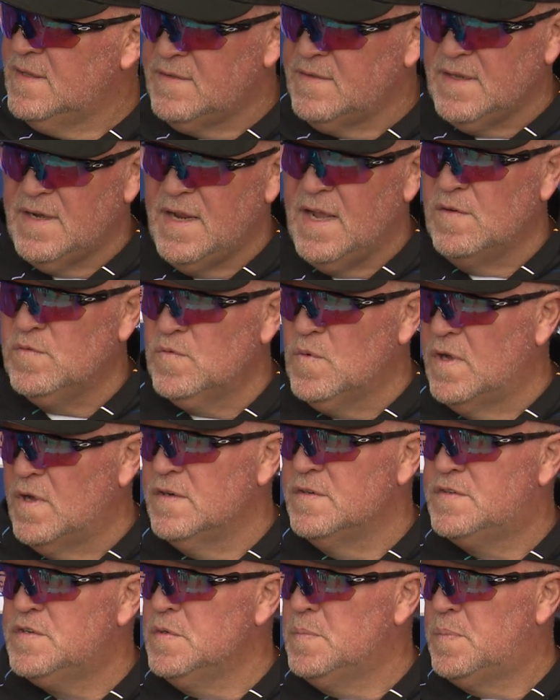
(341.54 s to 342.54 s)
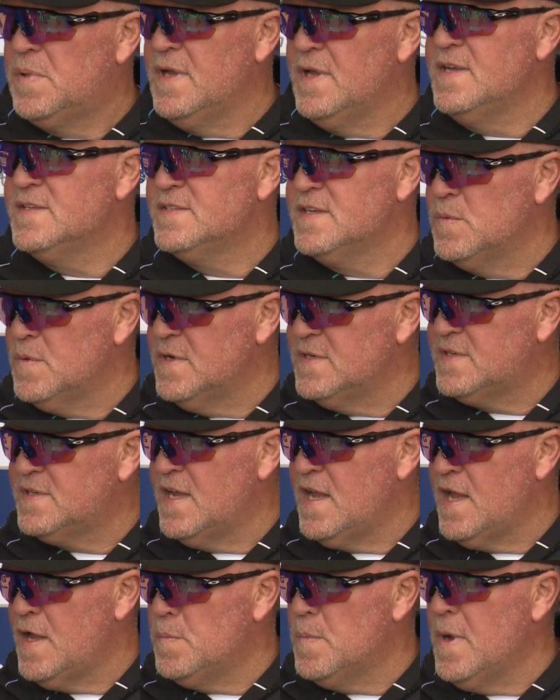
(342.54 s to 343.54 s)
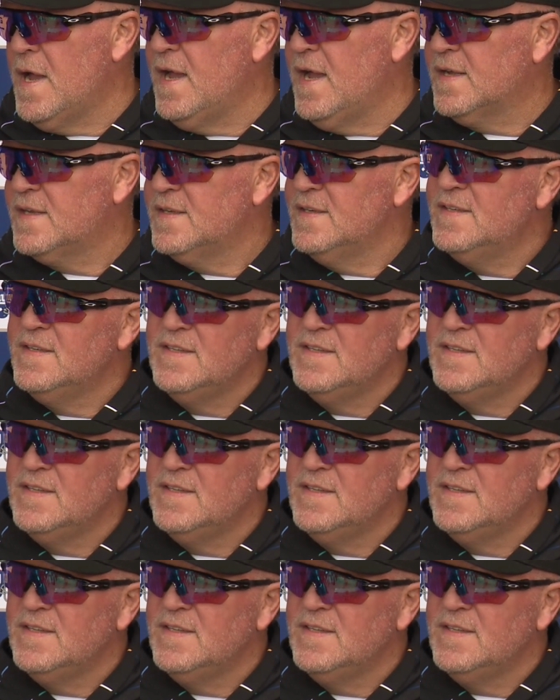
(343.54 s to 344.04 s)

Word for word: that have one or two plays they wish they had back.